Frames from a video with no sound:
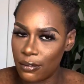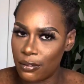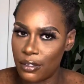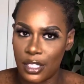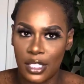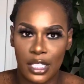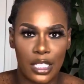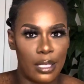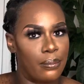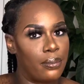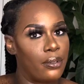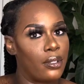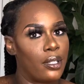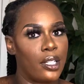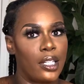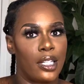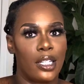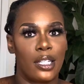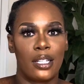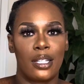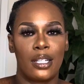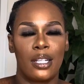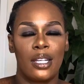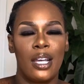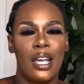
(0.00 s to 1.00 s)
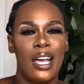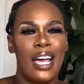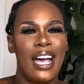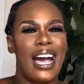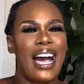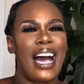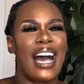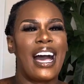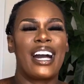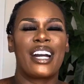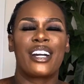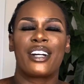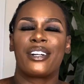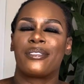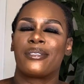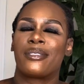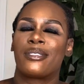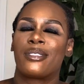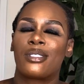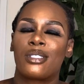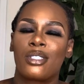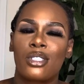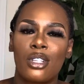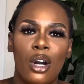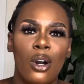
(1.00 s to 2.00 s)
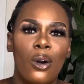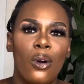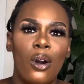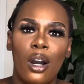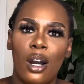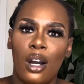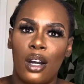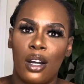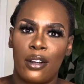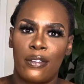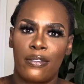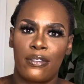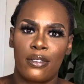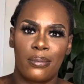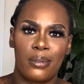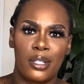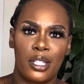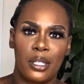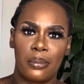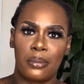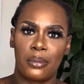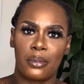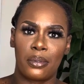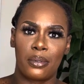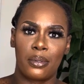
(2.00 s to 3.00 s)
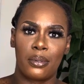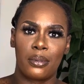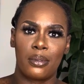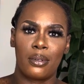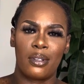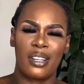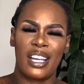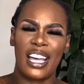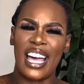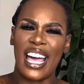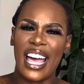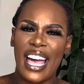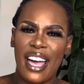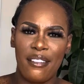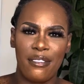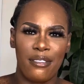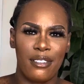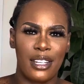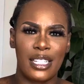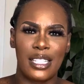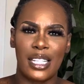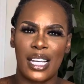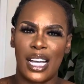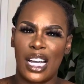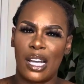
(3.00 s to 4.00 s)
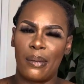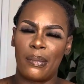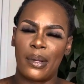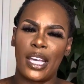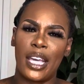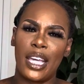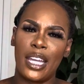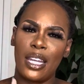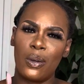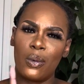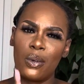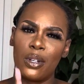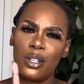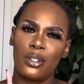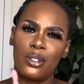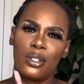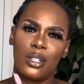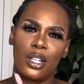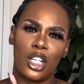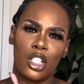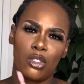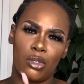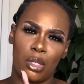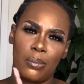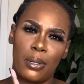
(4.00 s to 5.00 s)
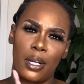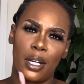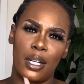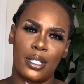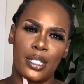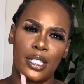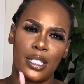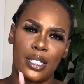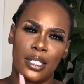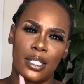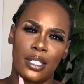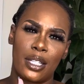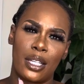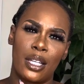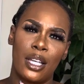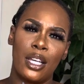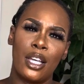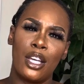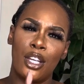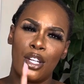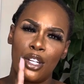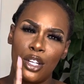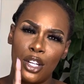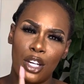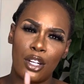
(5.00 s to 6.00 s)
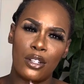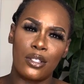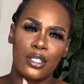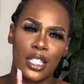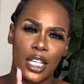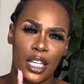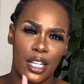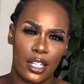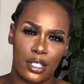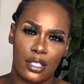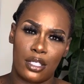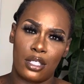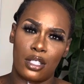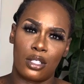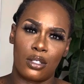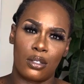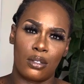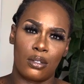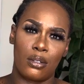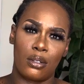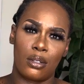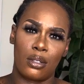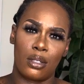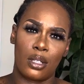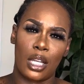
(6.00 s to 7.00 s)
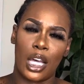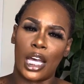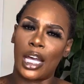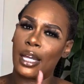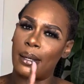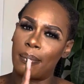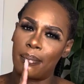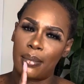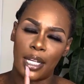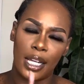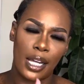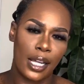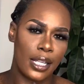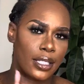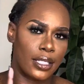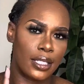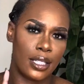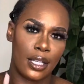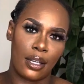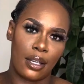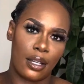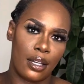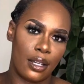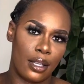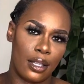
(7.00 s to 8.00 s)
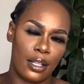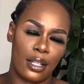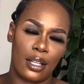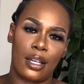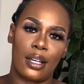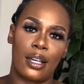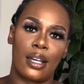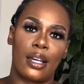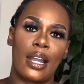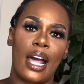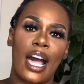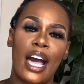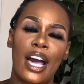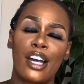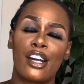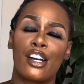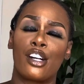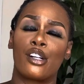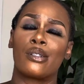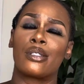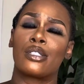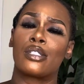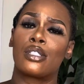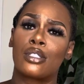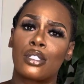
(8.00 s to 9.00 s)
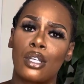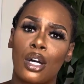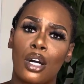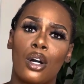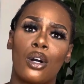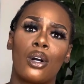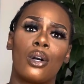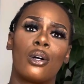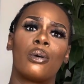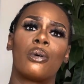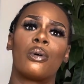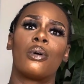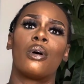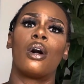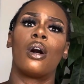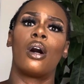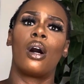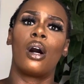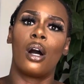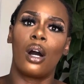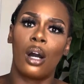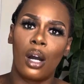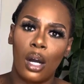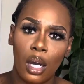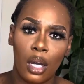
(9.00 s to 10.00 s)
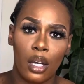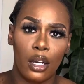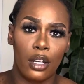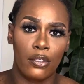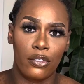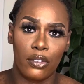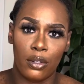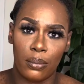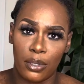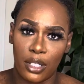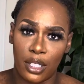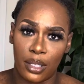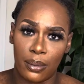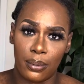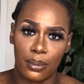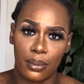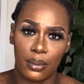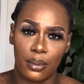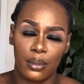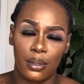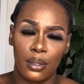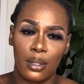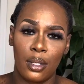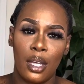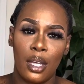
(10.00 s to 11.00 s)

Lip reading: reciprocated. I go so hard for people every time. Anyone who knows me personally knows that is the truth. I'm not sitting here lying. I go so hard for people.